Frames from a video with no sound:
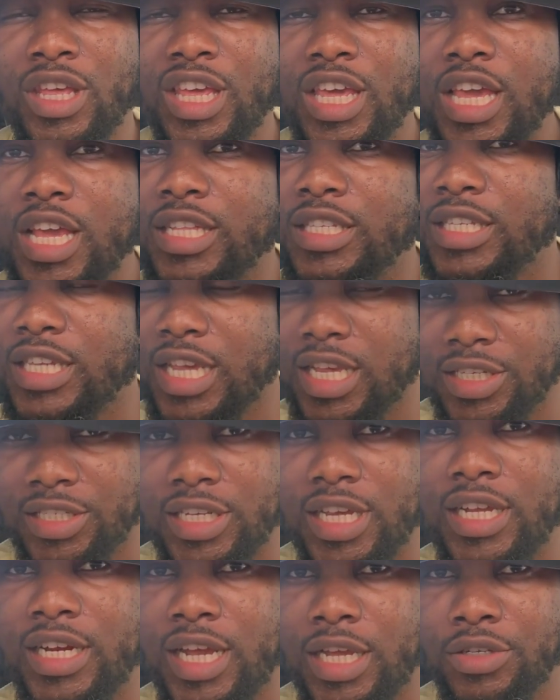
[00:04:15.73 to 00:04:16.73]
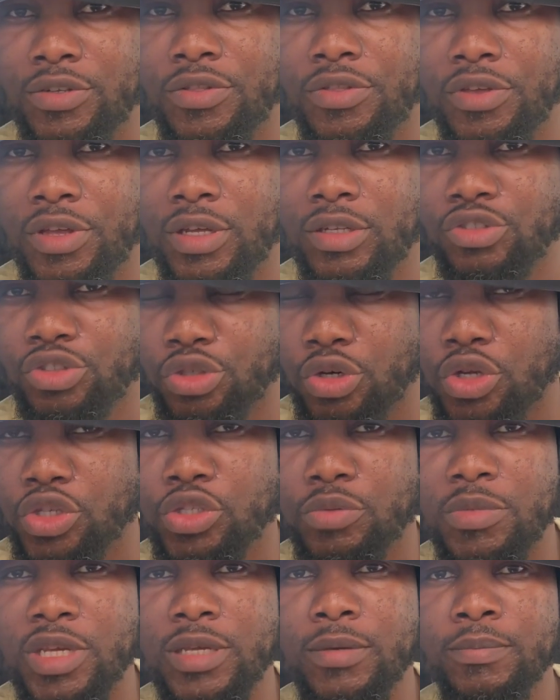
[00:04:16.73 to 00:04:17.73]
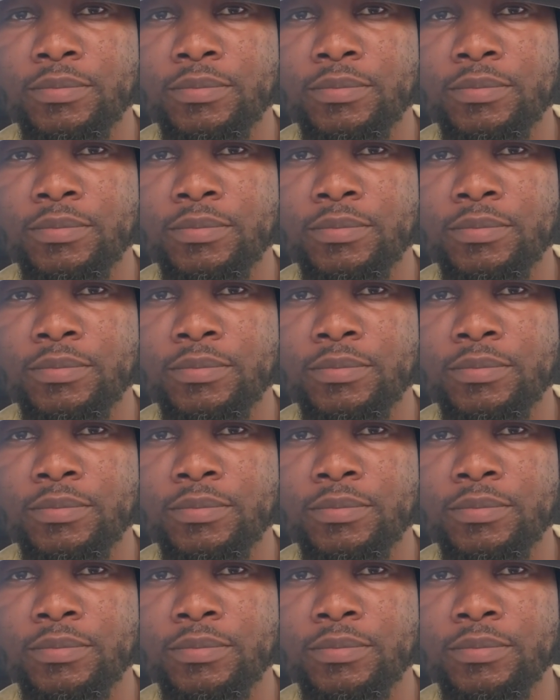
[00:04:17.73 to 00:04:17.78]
It's easier than you think, trust me.